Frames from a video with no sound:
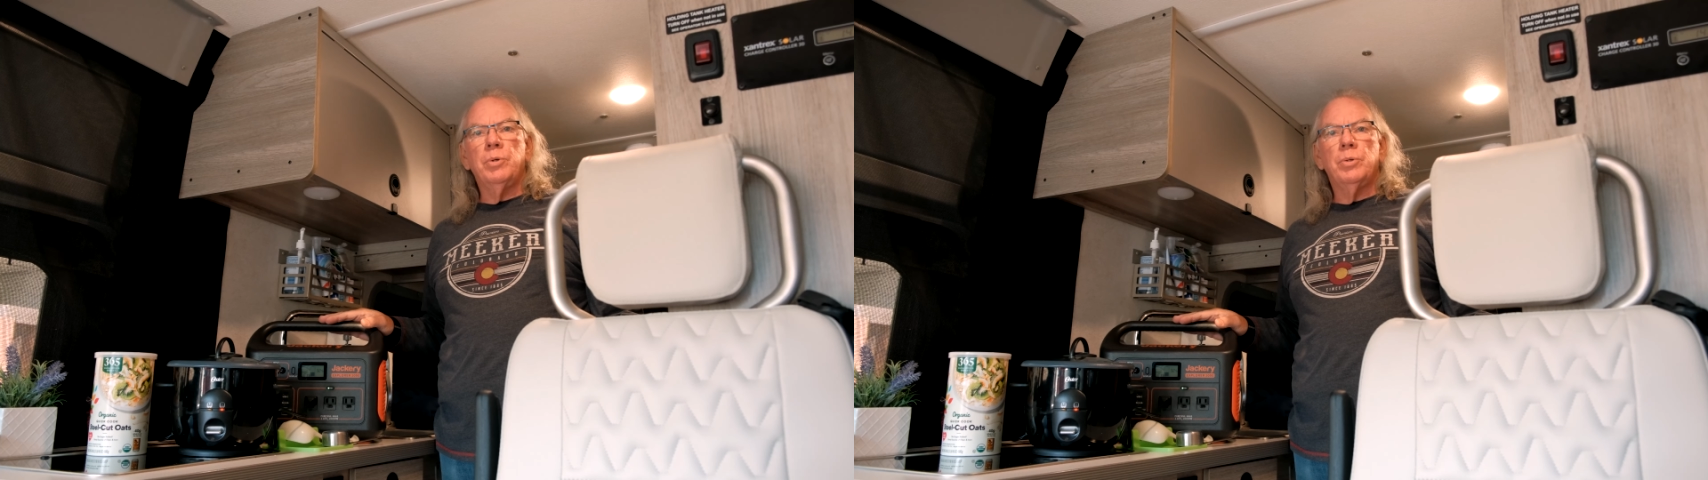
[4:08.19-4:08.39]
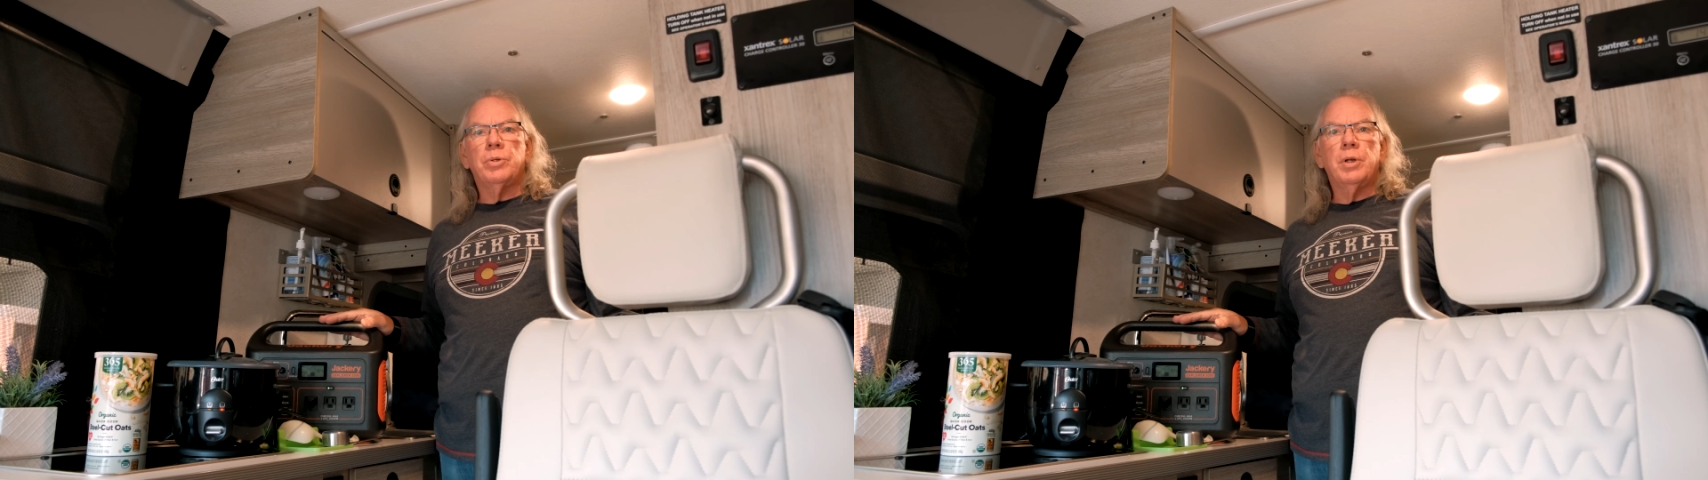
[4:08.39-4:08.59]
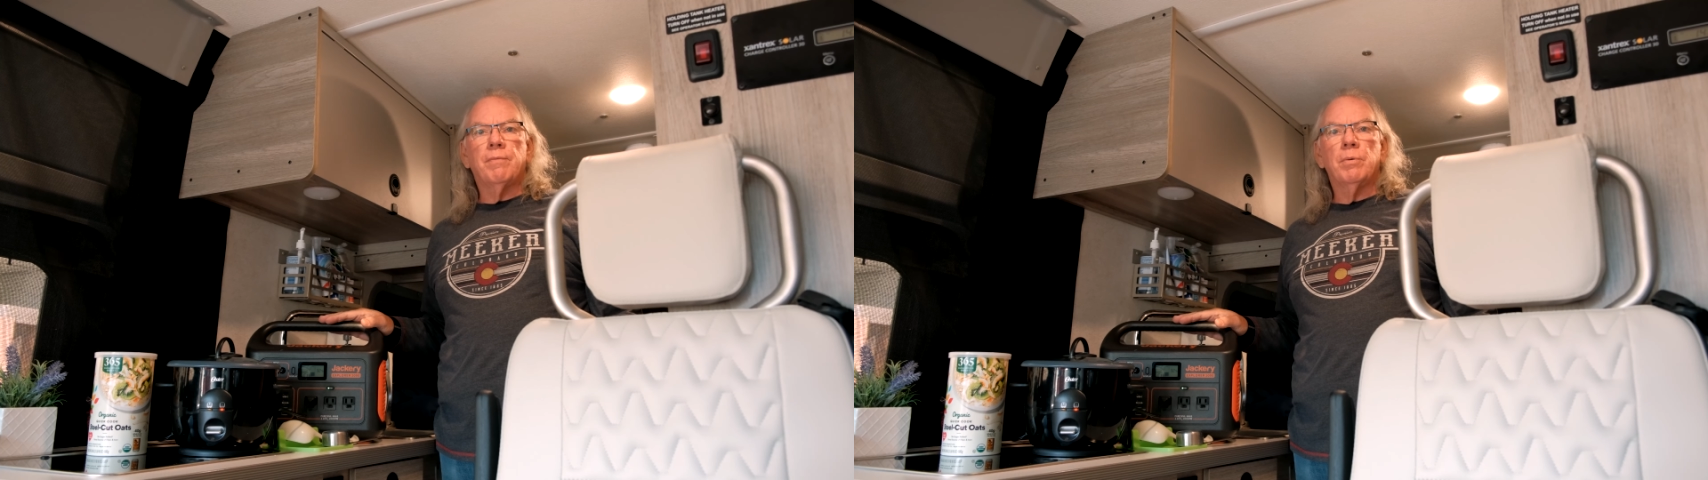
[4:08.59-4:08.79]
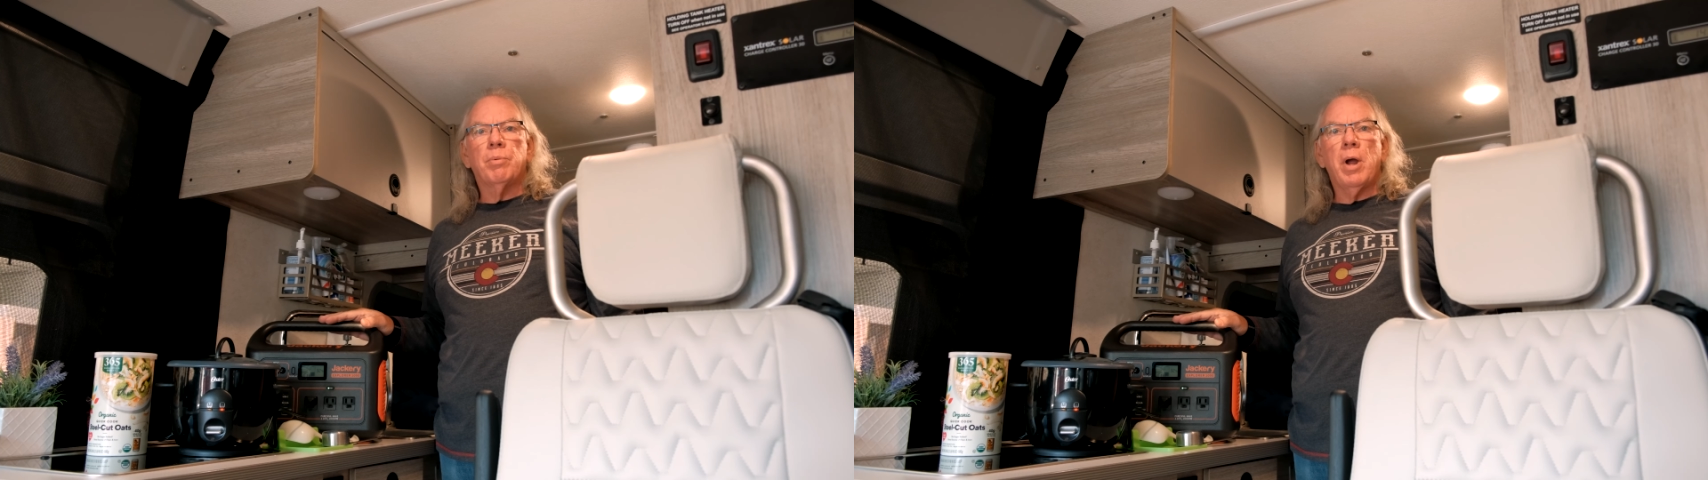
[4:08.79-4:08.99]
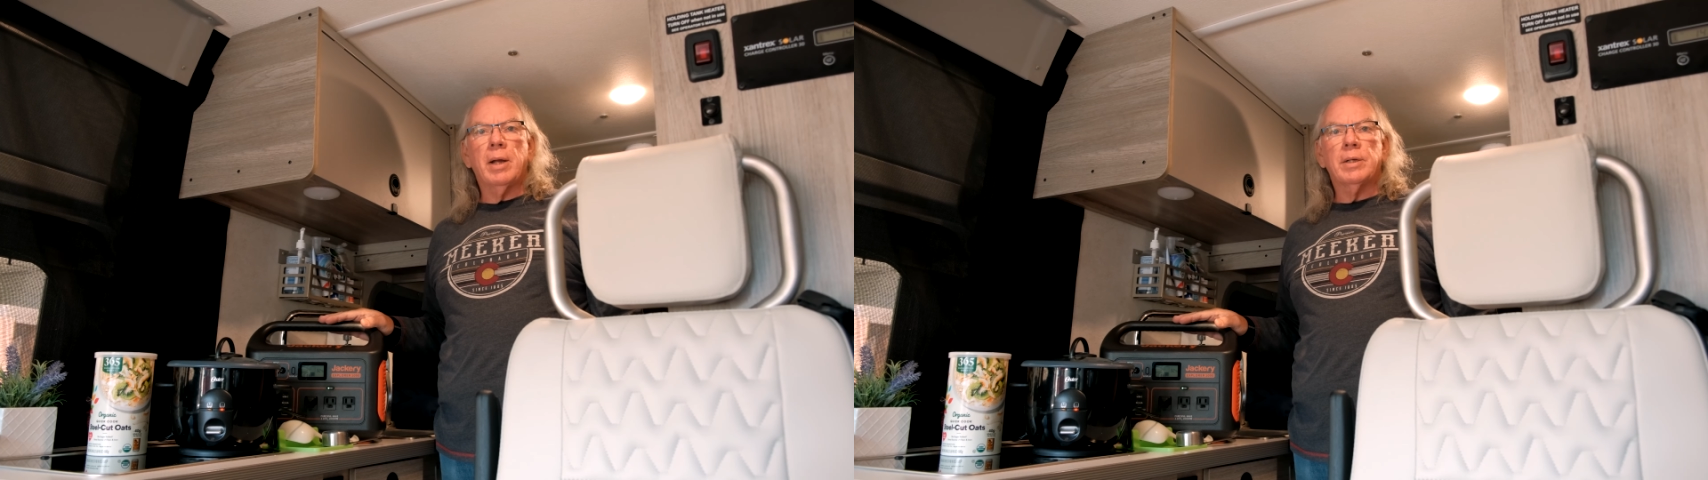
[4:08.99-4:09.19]
use different
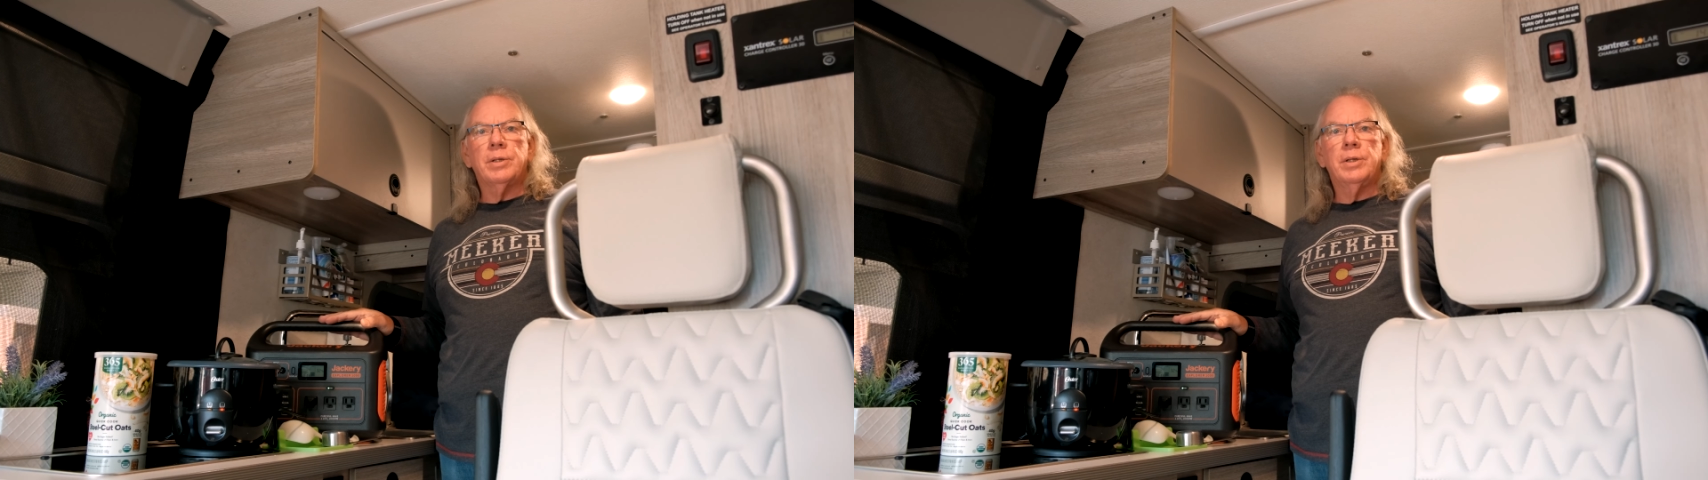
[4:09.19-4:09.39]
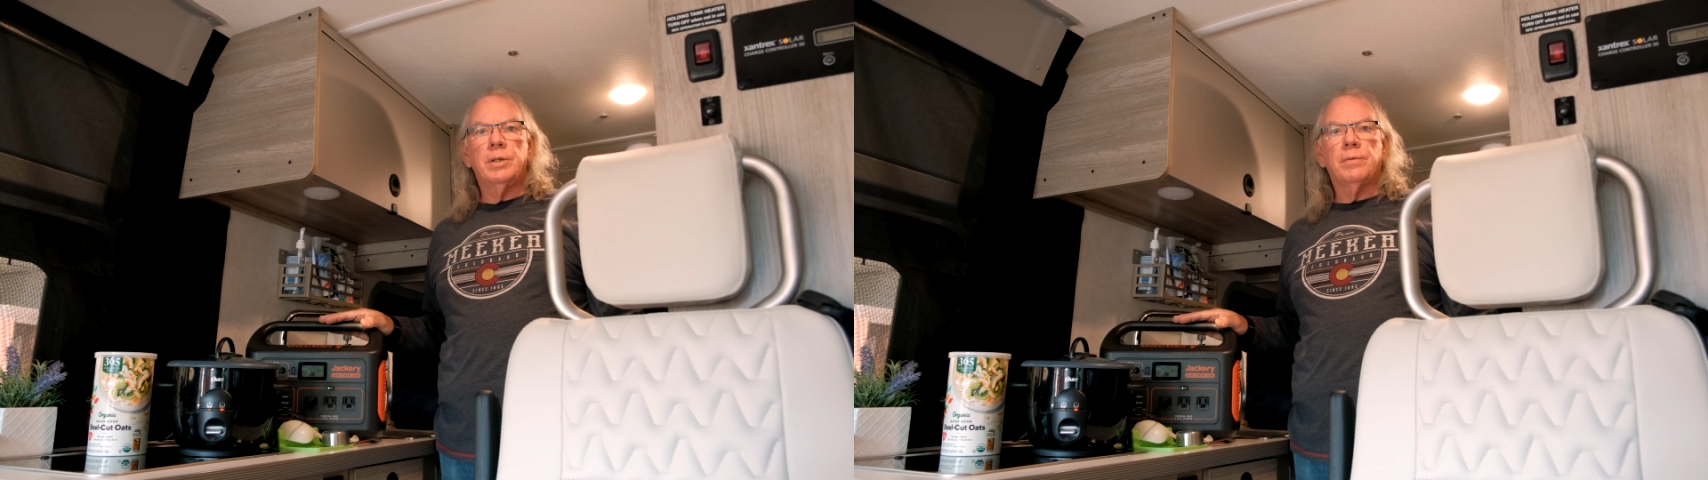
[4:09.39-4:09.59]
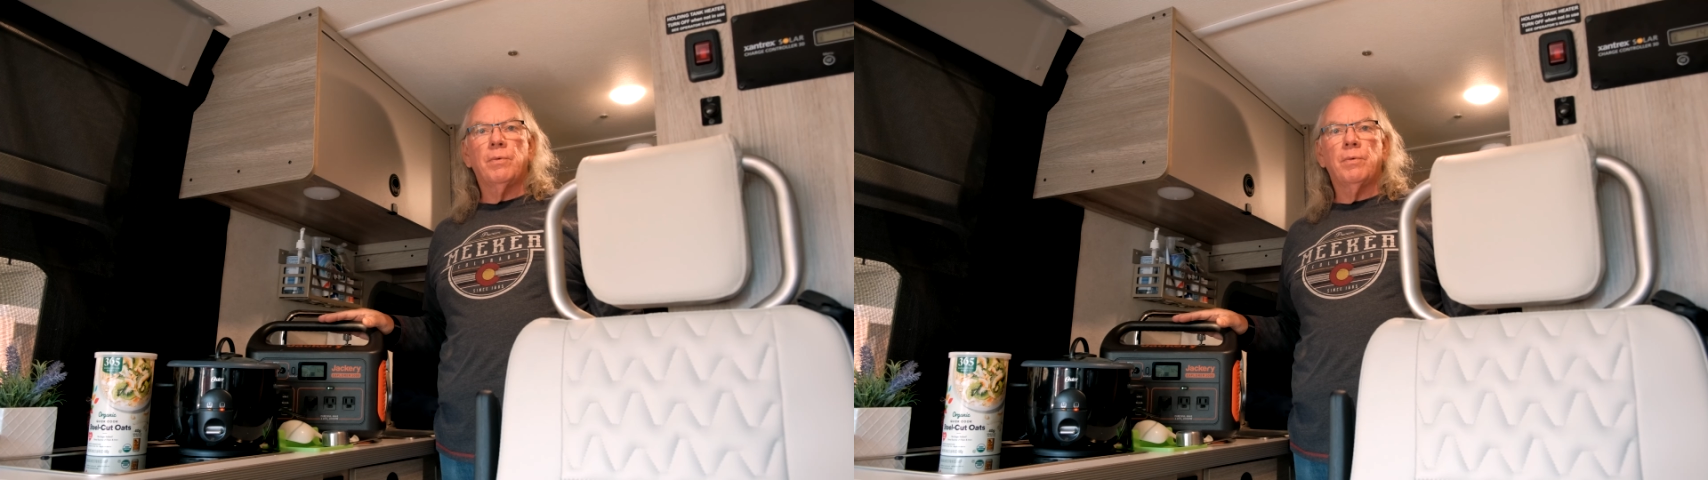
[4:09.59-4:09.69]
practices